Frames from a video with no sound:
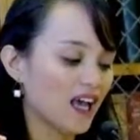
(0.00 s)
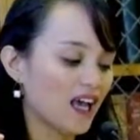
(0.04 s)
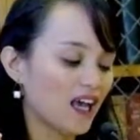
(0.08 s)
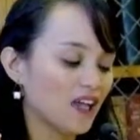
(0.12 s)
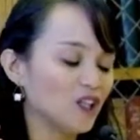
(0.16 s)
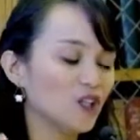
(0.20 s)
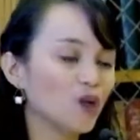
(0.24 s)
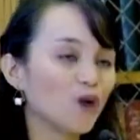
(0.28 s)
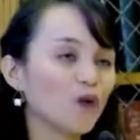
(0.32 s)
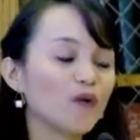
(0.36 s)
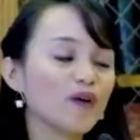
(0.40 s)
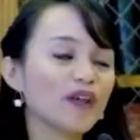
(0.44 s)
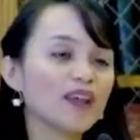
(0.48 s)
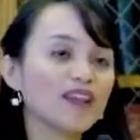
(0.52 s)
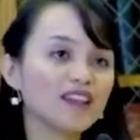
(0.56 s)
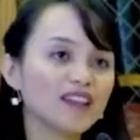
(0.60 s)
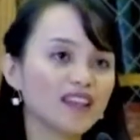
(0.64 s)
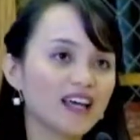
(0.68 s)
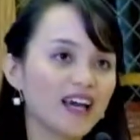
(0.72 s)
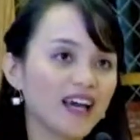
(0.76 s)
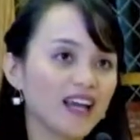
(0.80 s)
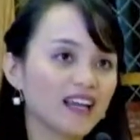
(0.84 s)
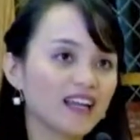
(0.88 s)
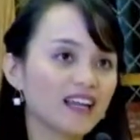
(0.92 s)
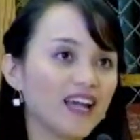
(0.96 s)
knowing
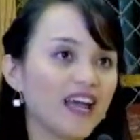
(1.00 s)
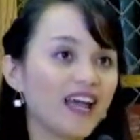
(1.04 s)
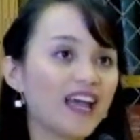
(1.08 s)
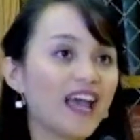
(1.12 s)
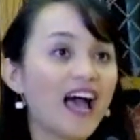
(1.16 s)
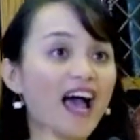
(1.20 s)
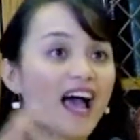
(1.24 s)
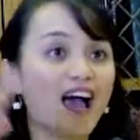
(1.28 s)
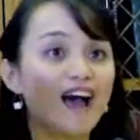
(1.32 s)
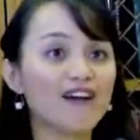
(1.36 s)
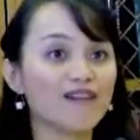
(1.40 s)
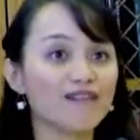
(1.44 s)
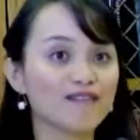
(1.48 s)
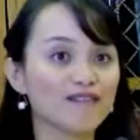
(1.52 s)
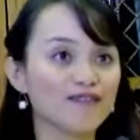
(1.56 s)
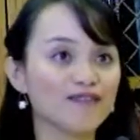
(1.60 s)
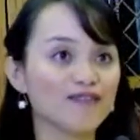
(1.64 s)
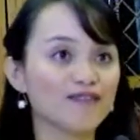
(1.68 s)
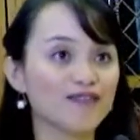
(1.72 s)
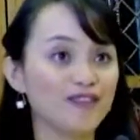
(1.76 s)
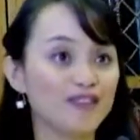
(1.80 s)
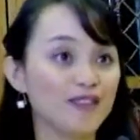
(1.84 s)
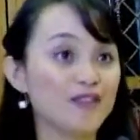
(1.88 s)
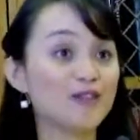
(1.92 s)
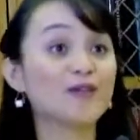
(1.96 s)
that I have
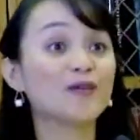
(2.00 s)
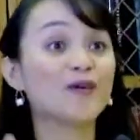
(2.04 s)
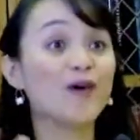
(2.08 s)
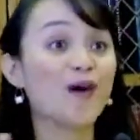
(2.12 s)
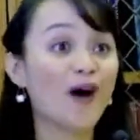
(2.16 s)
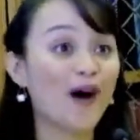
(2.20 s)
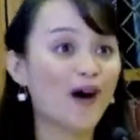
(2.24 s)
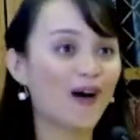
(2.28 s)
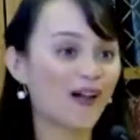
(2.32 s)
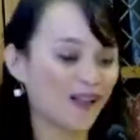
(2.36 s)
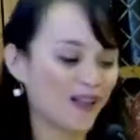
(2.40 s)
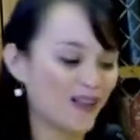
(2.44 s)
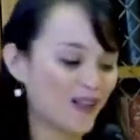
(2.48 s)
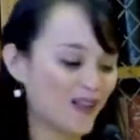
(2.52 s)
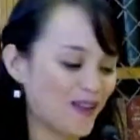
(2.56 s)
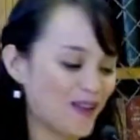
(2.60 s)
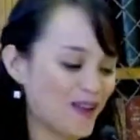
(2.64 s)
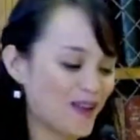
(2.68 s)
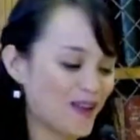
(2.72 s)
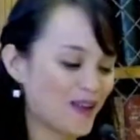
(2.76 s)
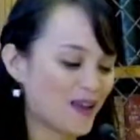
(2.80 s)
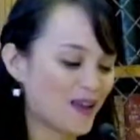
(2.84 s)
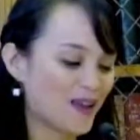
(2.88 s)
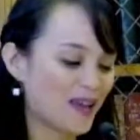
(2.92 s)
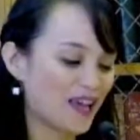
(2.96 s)
you all
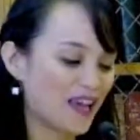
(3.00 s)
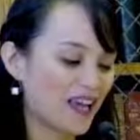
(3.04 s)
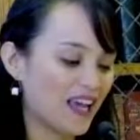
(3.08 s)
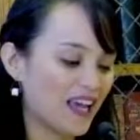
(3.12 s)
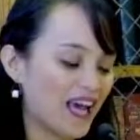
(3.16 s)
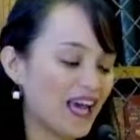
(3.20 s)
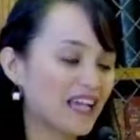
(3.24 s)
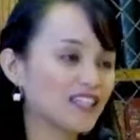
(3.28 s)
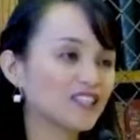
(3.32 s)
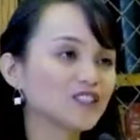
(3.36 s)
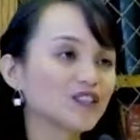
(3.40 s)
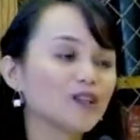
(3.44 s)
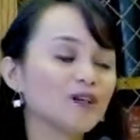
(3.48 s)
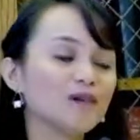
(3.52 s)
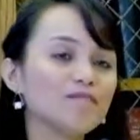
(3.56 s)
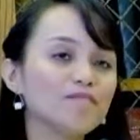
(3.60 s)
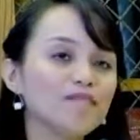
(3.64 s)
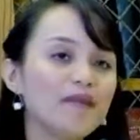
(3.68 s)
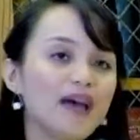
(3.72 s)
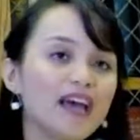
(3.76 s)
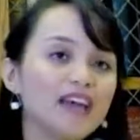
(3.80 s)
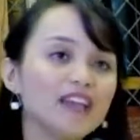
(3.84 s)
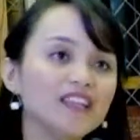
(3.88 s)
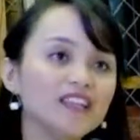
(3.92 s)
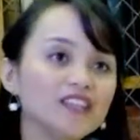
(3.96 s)
as
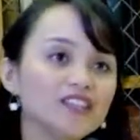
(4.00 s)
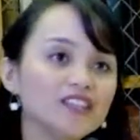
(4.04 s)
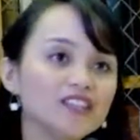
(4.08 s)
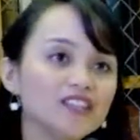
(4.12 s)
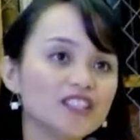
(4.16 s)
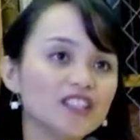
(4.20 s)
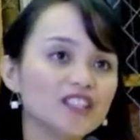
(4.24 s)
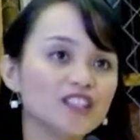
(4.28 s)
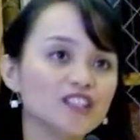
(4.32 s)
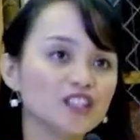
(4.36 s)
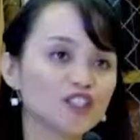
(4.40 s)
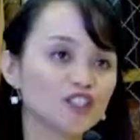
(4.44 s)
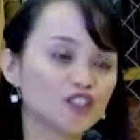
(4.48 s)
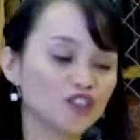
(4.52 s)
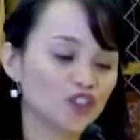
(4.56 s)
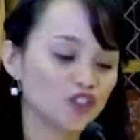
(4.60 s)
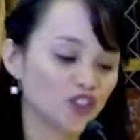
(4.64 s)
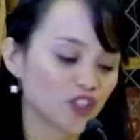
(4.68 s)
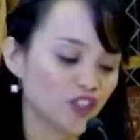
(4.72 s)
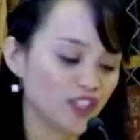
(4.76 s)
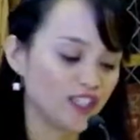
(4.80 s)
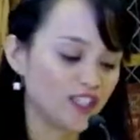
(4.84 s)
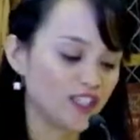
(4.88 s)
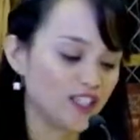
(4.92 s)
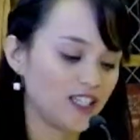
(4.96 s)
companions in this
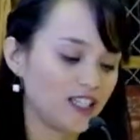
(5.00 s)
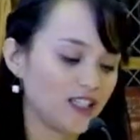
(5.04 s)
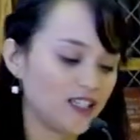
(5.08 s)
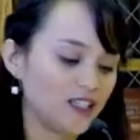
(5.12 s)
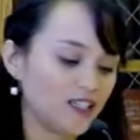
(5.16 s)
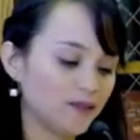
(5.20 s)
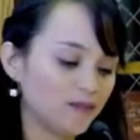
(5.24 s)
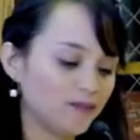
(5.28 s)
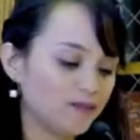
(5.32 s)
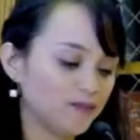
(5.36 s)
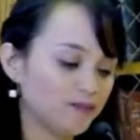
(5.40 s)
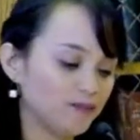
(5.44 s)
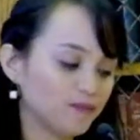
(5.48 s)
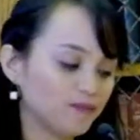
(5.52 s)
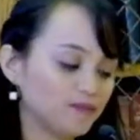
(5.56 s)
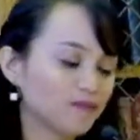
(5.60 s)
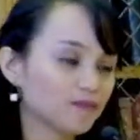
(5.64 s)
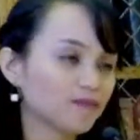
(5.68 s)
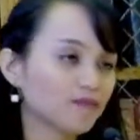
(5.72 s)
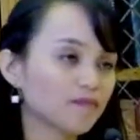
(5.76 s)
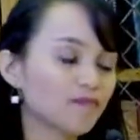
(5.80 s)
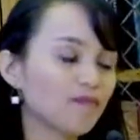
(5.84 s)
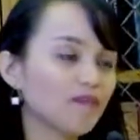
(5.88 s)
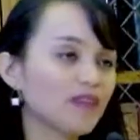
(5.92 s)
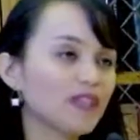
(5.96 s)
journey
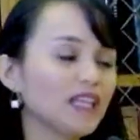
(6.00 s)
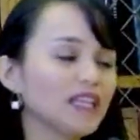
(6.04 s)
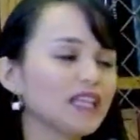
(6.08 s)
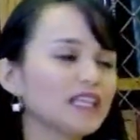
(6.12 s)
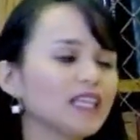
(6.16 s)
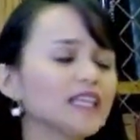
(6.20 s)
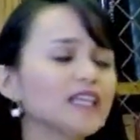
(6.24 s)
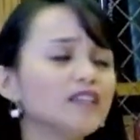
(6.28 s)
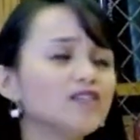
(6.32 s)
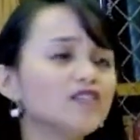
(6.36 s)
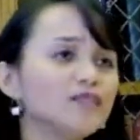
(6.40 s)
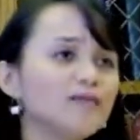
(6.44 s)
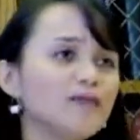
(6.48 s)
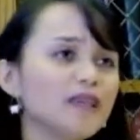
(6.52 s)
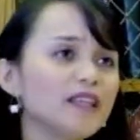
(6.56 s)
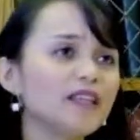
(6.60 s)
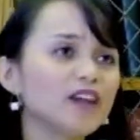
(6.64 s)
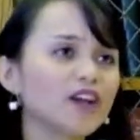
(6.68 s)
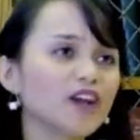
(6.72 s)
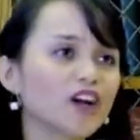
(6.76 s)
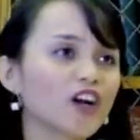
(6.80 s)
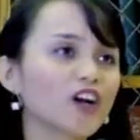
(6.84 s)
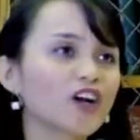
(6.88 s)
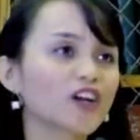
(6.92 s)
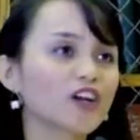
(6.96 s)
gives me
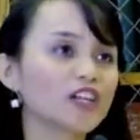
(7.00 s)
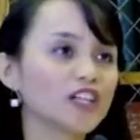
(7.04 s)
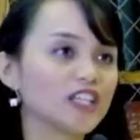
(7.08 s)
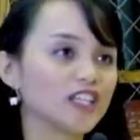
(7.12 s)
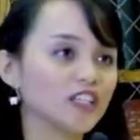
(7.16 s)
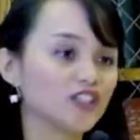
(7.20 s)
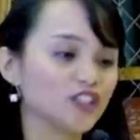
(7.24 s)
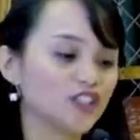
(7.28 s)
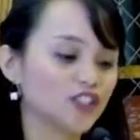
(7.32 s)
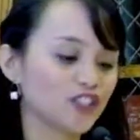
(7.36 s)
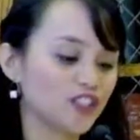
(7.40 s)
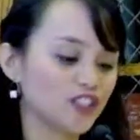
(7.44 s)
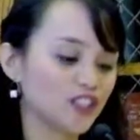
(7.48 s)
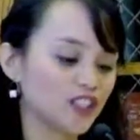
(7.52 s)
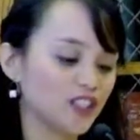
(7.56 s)
the courage